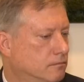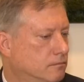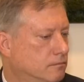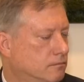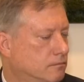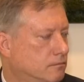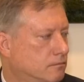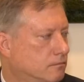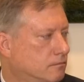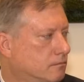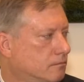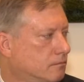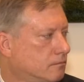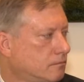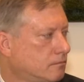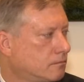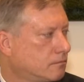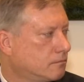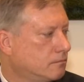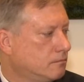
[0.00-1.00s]

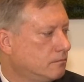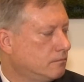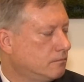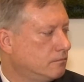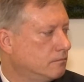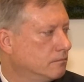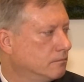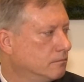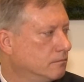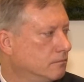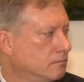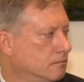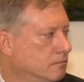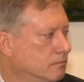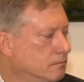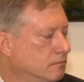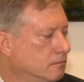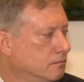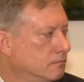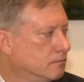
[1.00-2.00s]

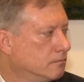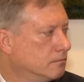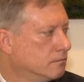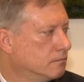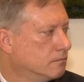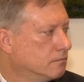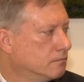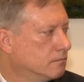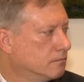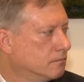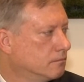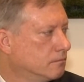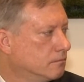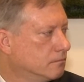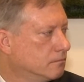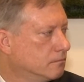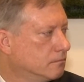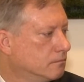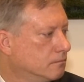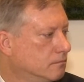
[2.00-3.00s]

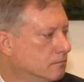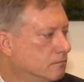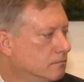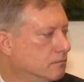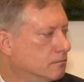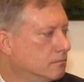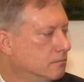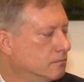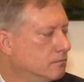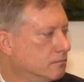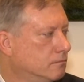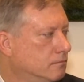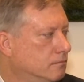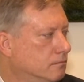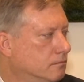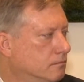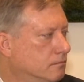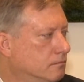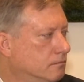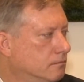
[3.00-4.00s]

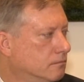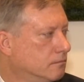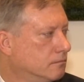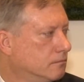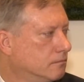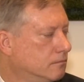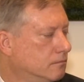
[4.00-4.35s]
This person isn't speaking.